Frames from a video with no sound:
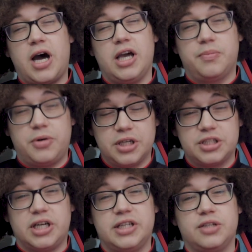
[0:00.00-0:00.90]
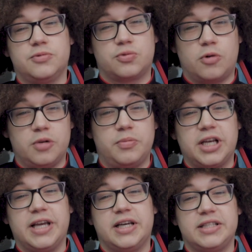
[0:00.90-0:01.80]
I apologize, it was wrong,
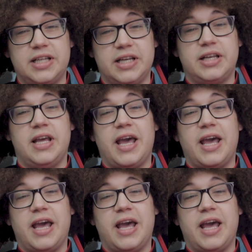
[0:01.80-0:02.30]
but like I said,